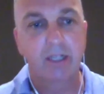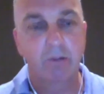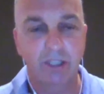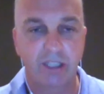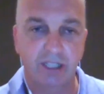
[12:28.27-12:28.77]

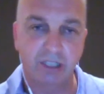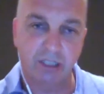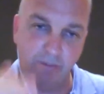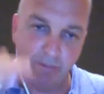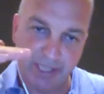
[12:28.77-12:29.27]
which are
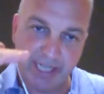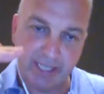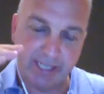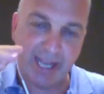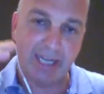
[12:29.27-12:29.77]
just
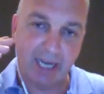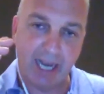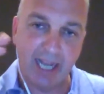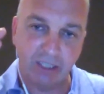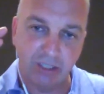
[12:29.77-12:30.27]
beneath that
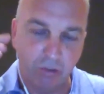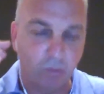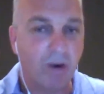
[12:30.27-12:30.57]
glacial